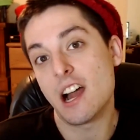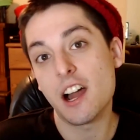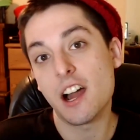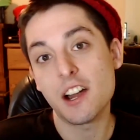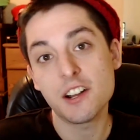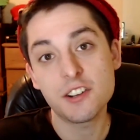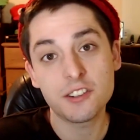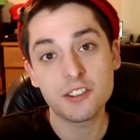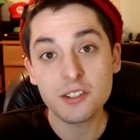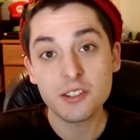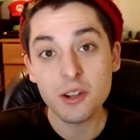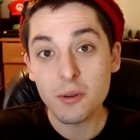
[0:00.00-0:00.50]

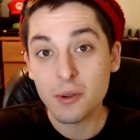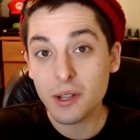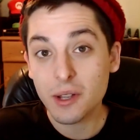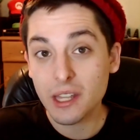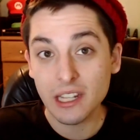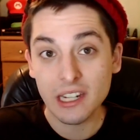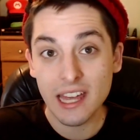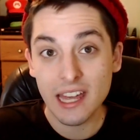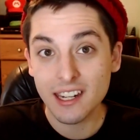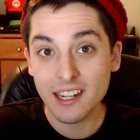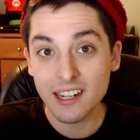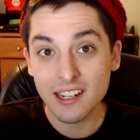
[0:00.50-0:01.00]
I just don't
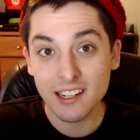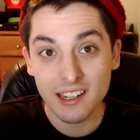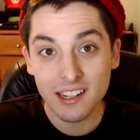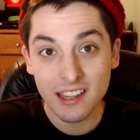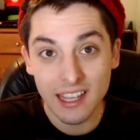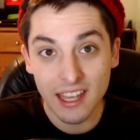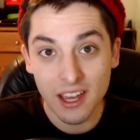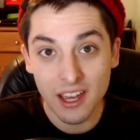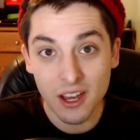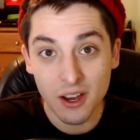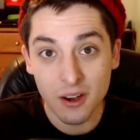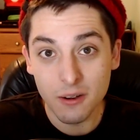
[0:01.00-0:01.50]
get that into
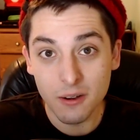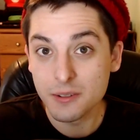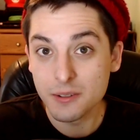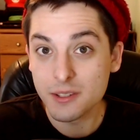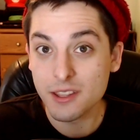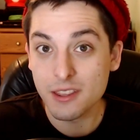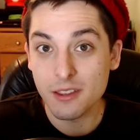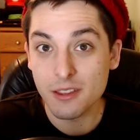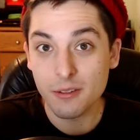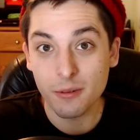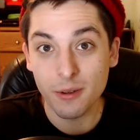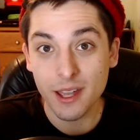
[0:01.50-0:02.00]
the
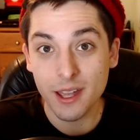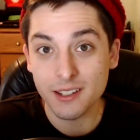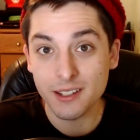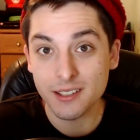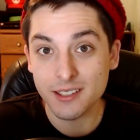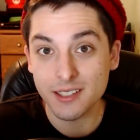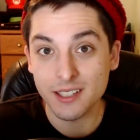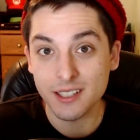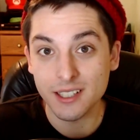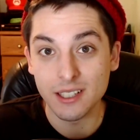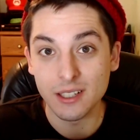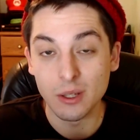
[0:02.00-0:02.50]
elves and the
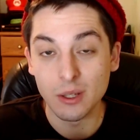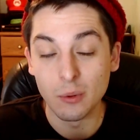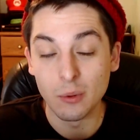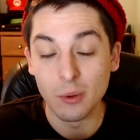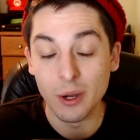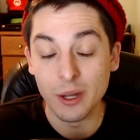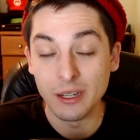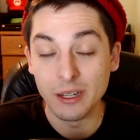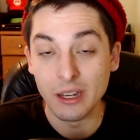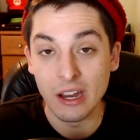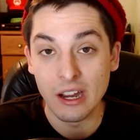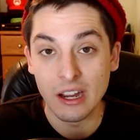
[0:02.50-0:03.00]
fantasy and the
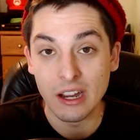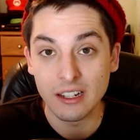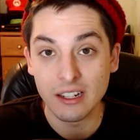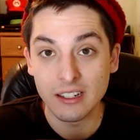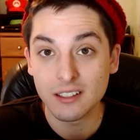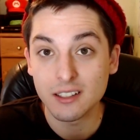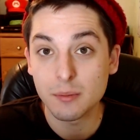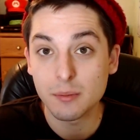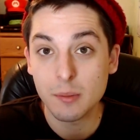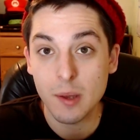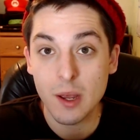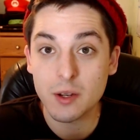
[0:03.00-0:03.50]
whatnot,
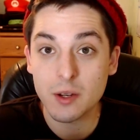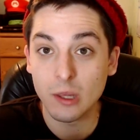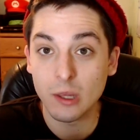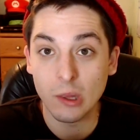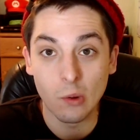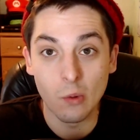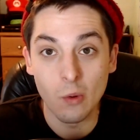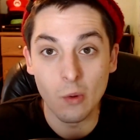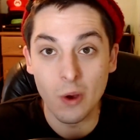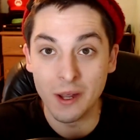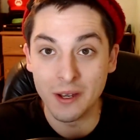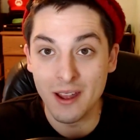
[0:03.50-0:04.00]
especially
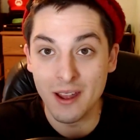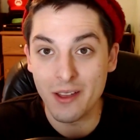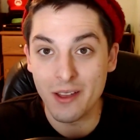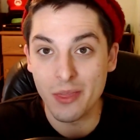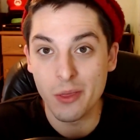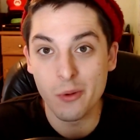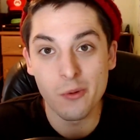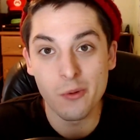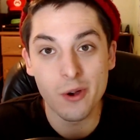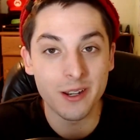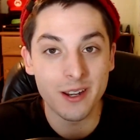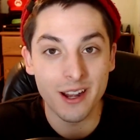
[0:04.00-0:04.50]
the whatnot.
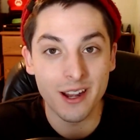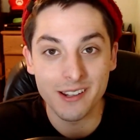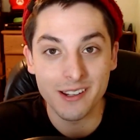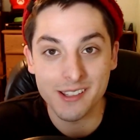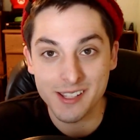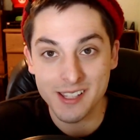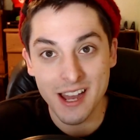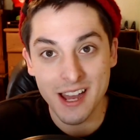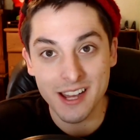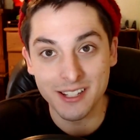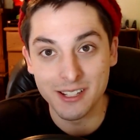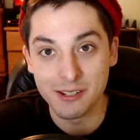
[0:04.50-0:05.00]
The whatnot
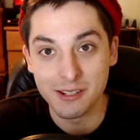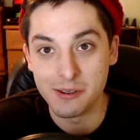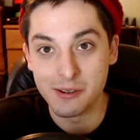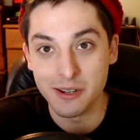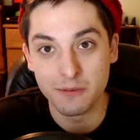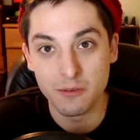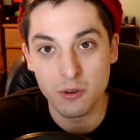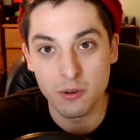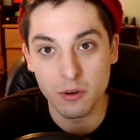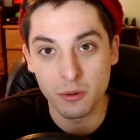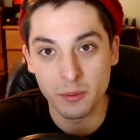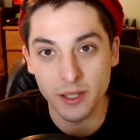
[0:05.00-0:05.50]
is not doing
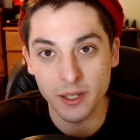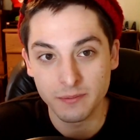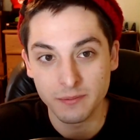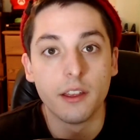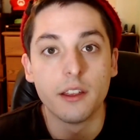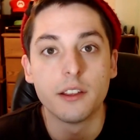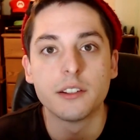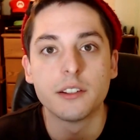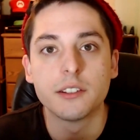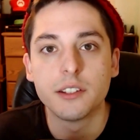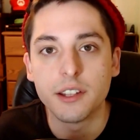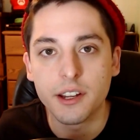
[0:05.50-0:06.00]
it for me.
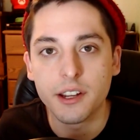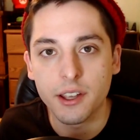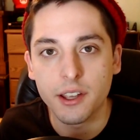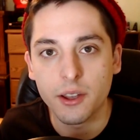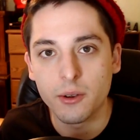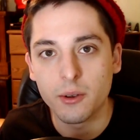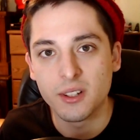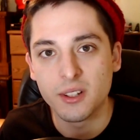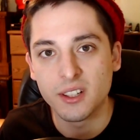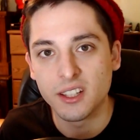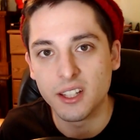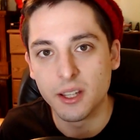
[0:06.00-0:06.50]
So there you
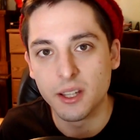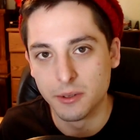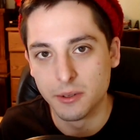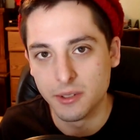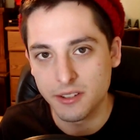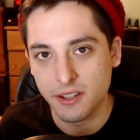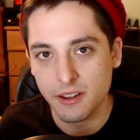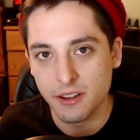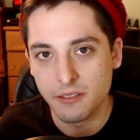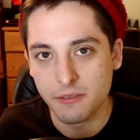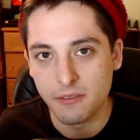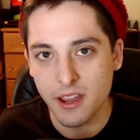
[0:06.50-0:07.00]
go, that
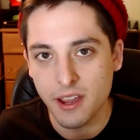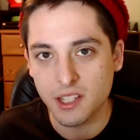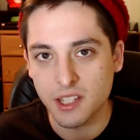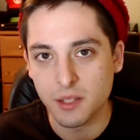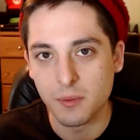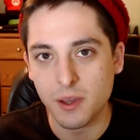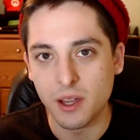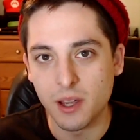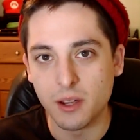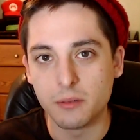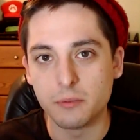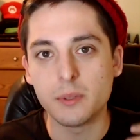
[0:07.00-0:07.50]
was 10 facts
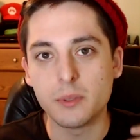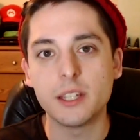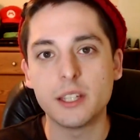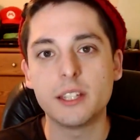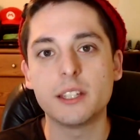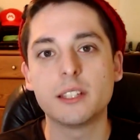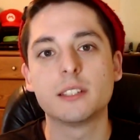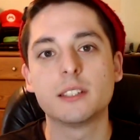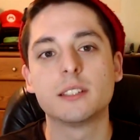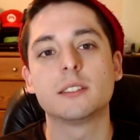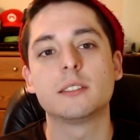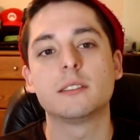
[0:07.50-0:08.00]
about
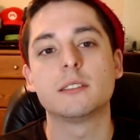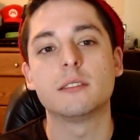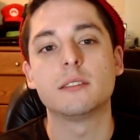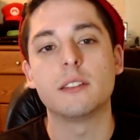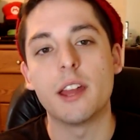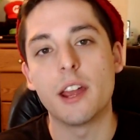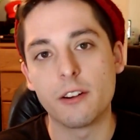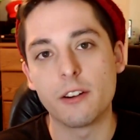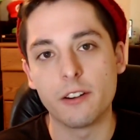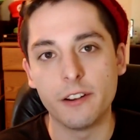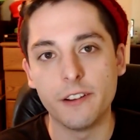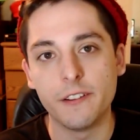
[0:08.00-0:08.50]
me,
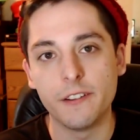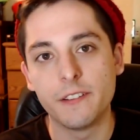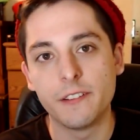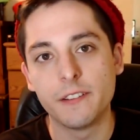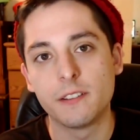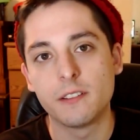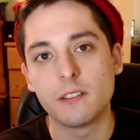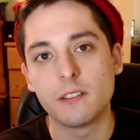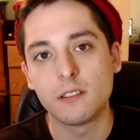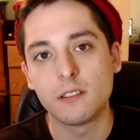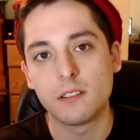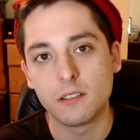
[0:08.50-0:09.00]
Aaron,
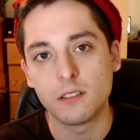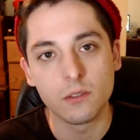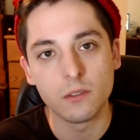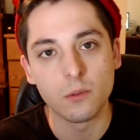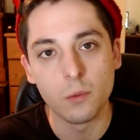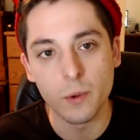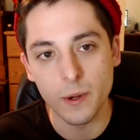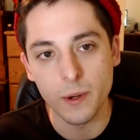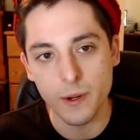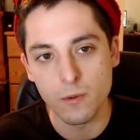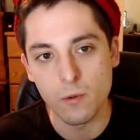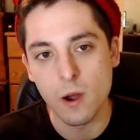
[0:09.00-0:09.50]

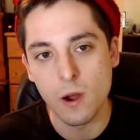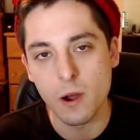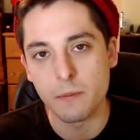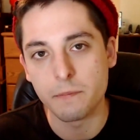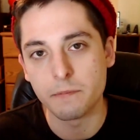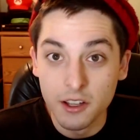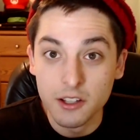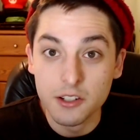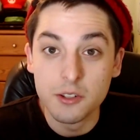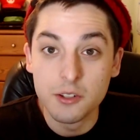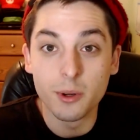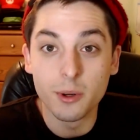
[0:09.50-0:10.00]

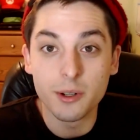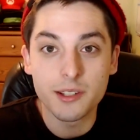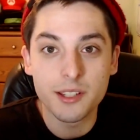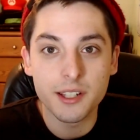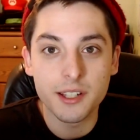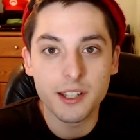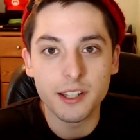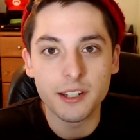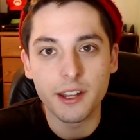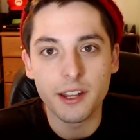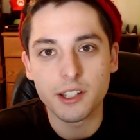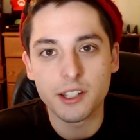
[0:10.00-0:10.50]
Wigwam. Join us
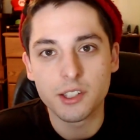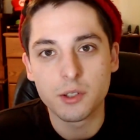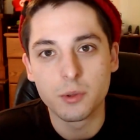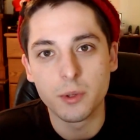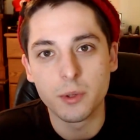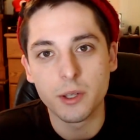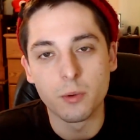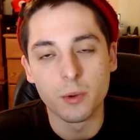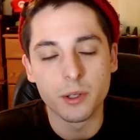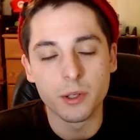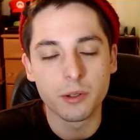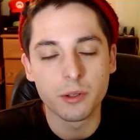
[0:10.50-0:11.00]
again next
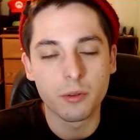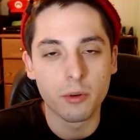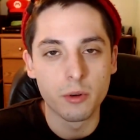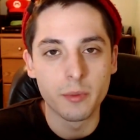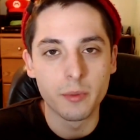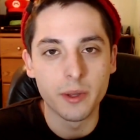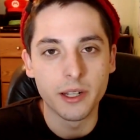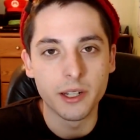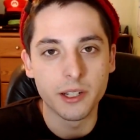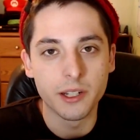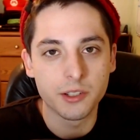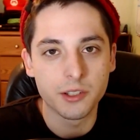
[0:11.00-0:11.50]
week when crew
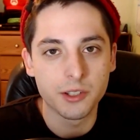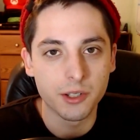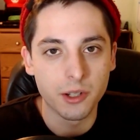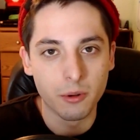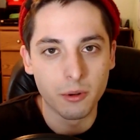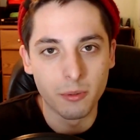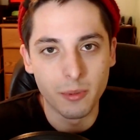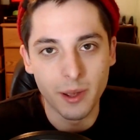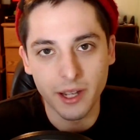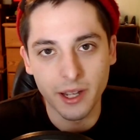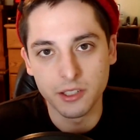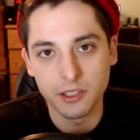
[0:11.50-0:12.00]
meetings should
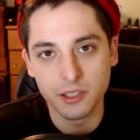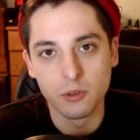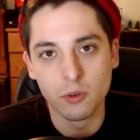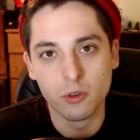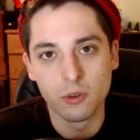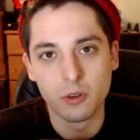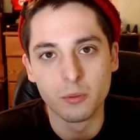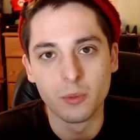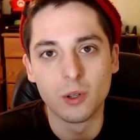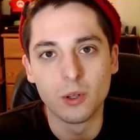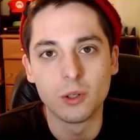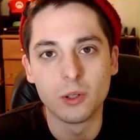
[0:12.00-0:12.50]
go back to
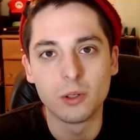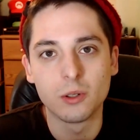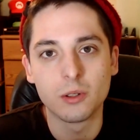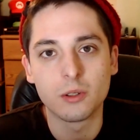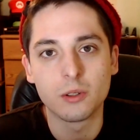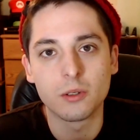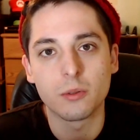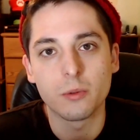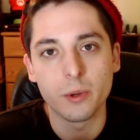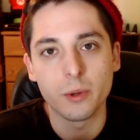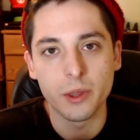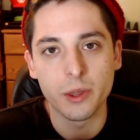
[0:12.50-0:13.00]
normal,
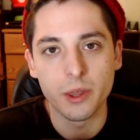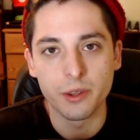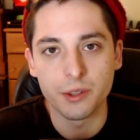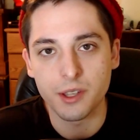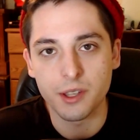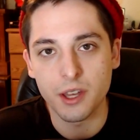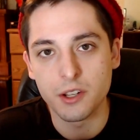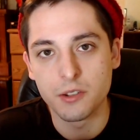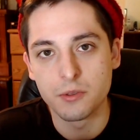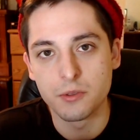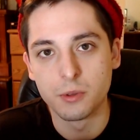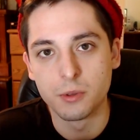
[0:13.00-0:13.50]
with the
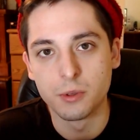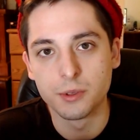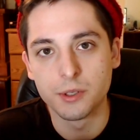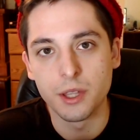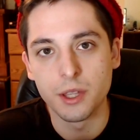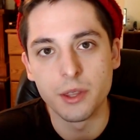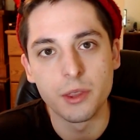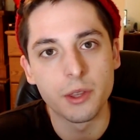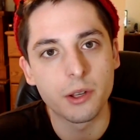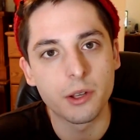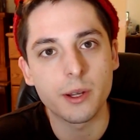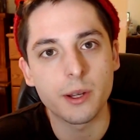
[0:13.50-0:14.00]
schedules
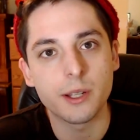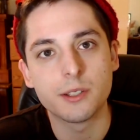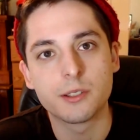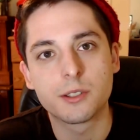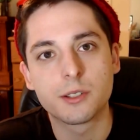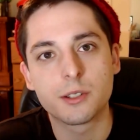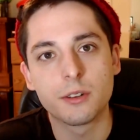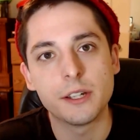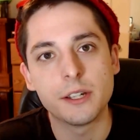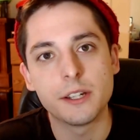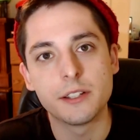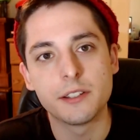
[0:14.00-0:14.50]
and the green
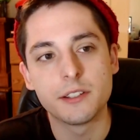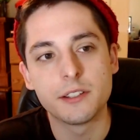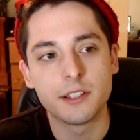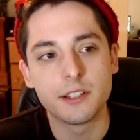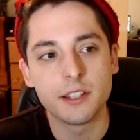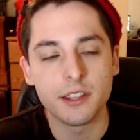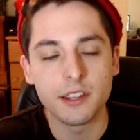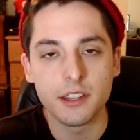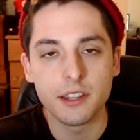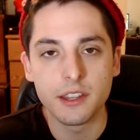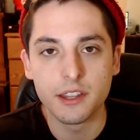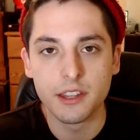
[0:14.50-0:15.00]
screens
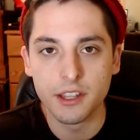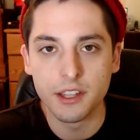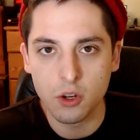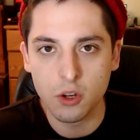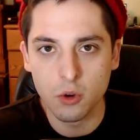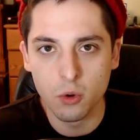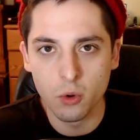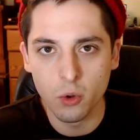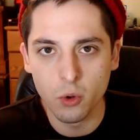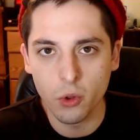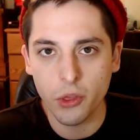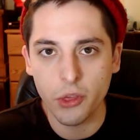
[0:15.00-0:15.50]
and the
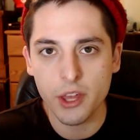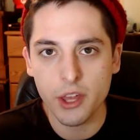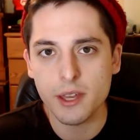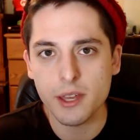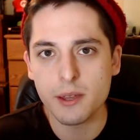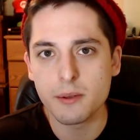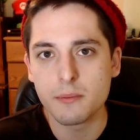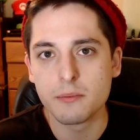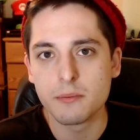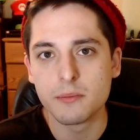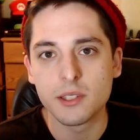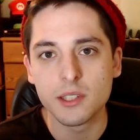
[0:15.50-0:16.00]
cool
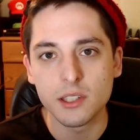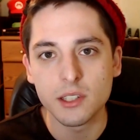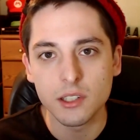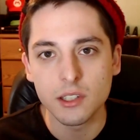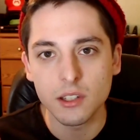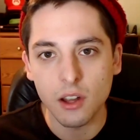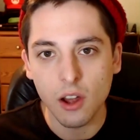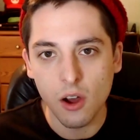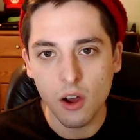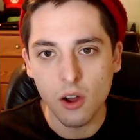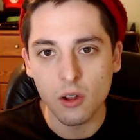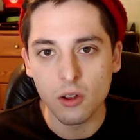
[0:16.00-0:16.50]
themes
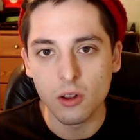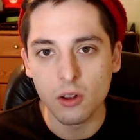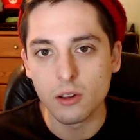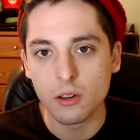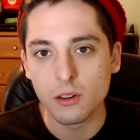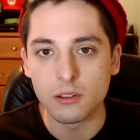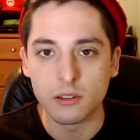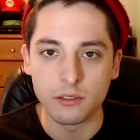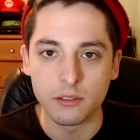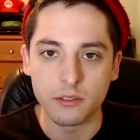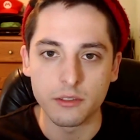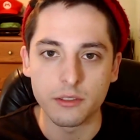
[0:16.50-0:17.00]
and
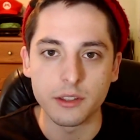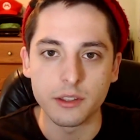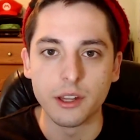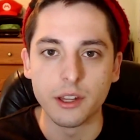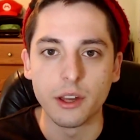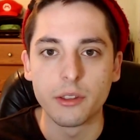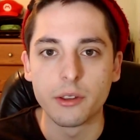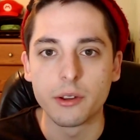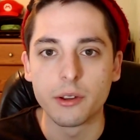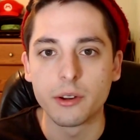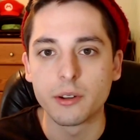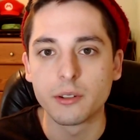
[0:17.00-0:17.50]
all the
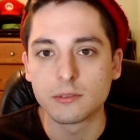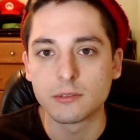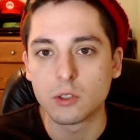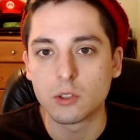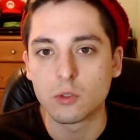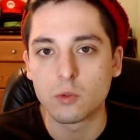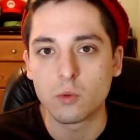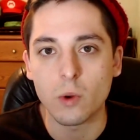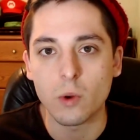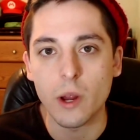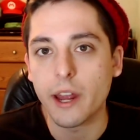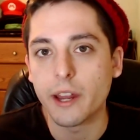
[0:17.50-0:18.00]
other
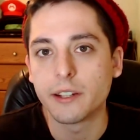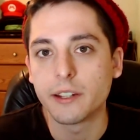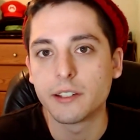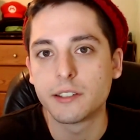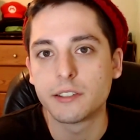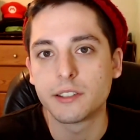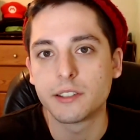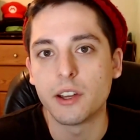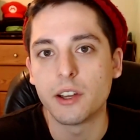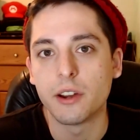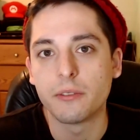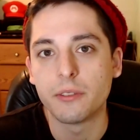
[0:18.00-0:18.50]
grand
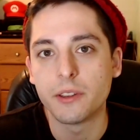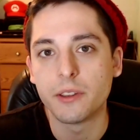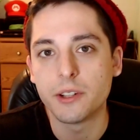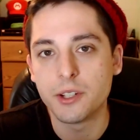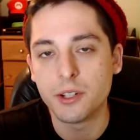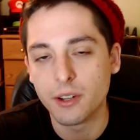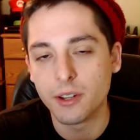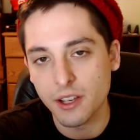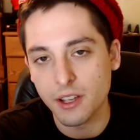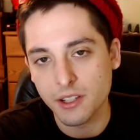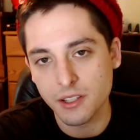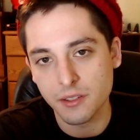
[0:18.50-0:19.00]
stuff that
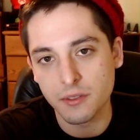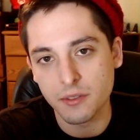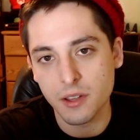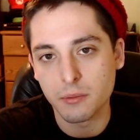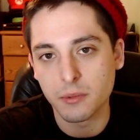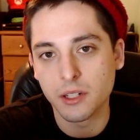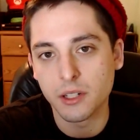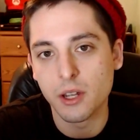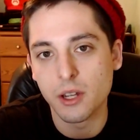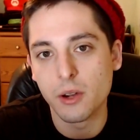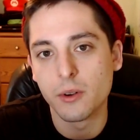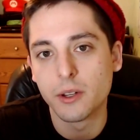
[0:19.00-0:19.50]
you guys have
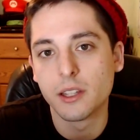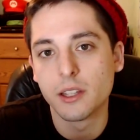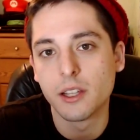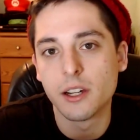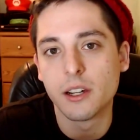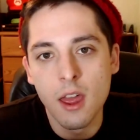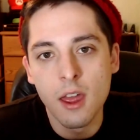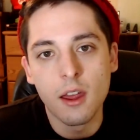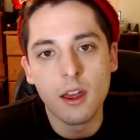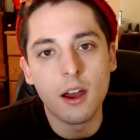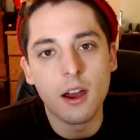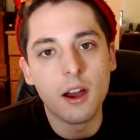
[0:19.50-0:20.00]
come to know and
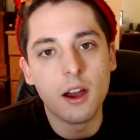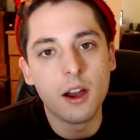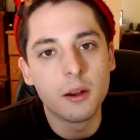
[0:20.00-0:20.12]
love.